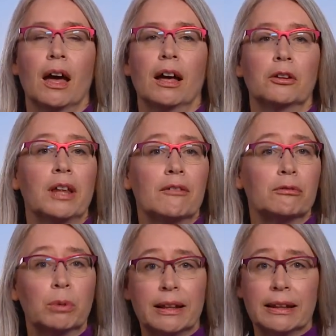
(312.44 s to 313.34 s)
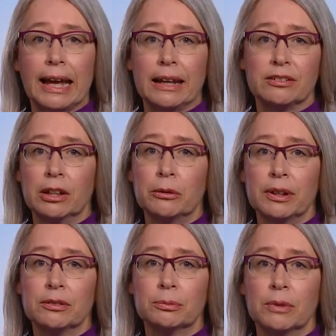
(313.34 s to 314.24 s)
You'll have weekly
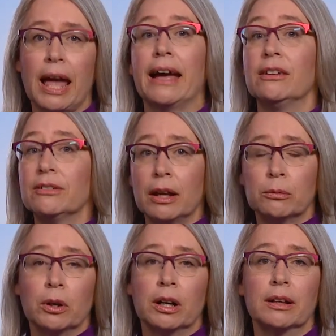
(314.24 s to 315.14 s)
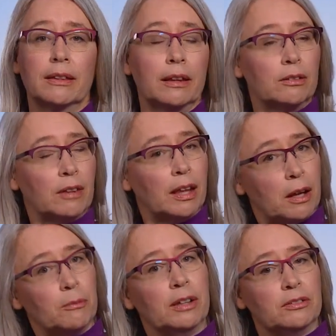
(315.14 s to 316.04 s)
asynchronous hands-on work that
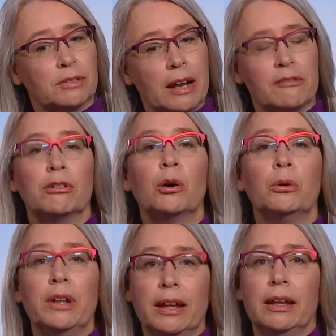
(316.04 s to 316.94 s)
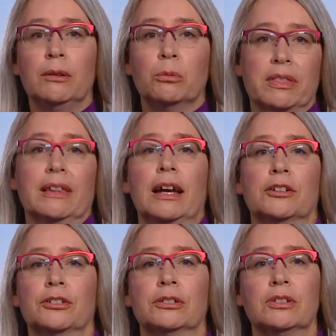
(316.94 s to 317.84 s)
is kind of flowed in with the
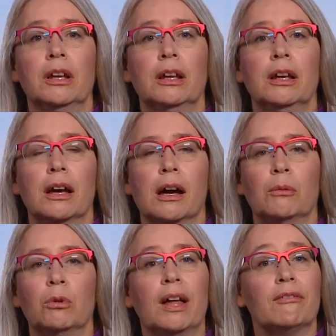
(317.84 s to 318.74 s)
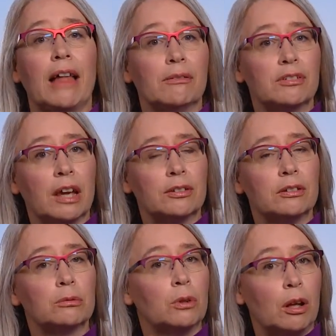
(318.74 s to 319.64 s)
lectures. We'll have live
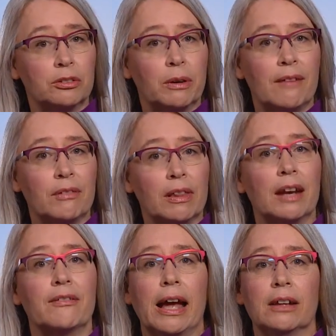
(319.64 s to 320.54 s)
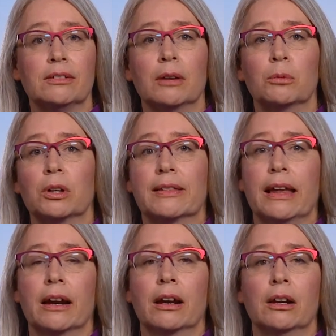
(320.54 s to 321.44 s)
sessions. We'll also have a lot of hands-on work
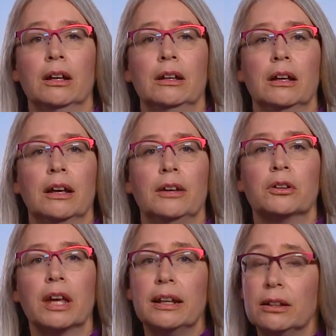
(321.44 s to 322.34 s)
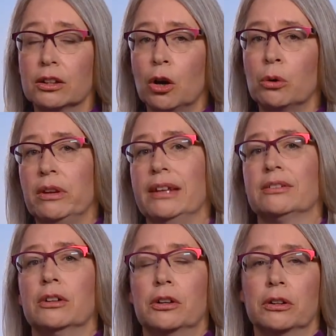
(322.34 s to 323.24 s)
there. And you'll get into code
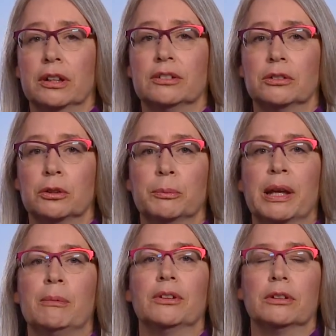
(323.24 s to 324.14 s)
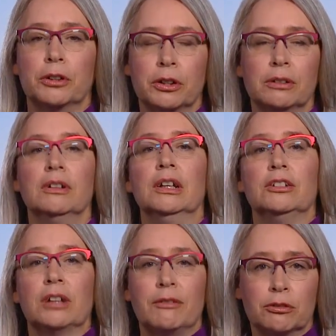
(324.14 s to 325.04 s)
nice and early, so you'll be able to learn
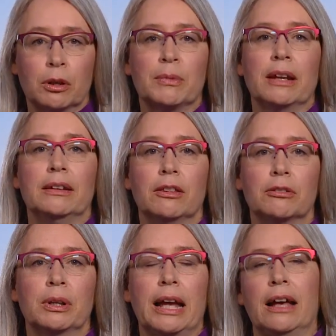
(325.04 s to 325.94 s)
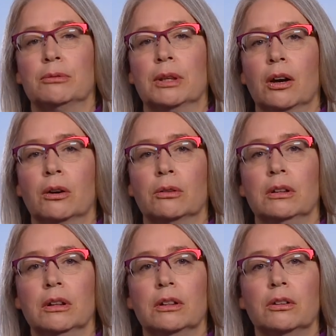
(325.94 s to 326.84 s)
JavaScript and D3 as we go.
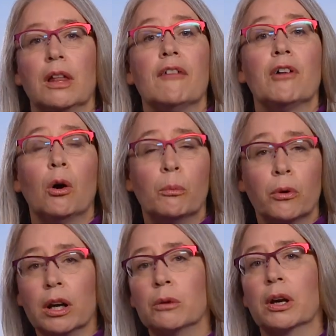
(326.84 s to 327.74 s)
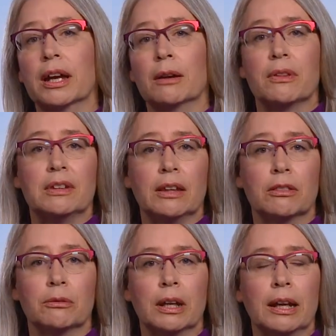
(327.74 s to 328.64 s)
You'll have homework working with
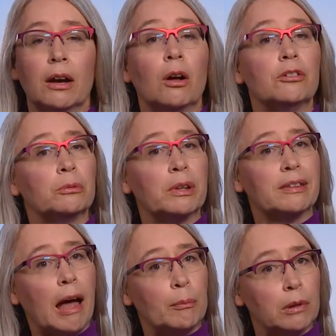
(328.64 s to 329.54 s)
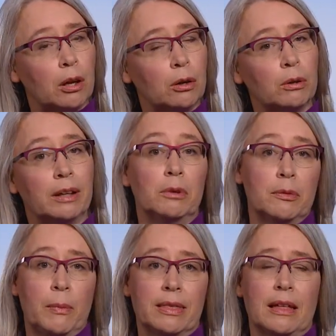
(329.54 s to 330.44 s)
D3 and also with Tableau and
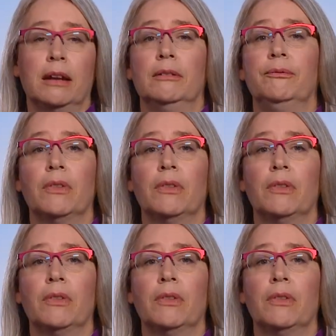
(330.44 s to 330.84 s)
with Python.